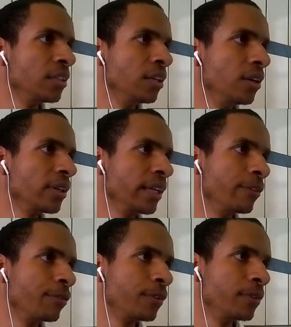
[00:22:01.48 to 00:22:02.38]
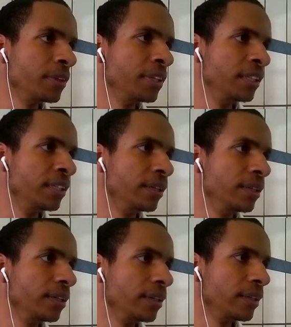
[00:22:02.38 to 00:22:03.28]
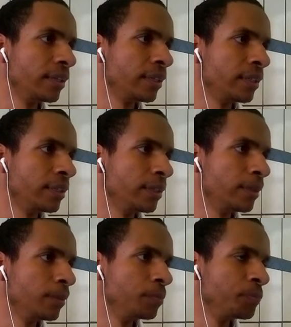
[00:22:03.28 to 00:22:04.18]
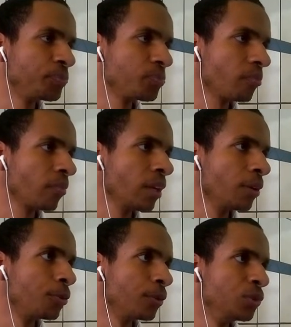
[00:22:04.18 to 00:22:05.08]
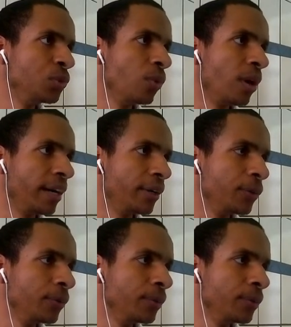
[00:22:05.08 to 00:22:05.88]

Okay, from here, from do while,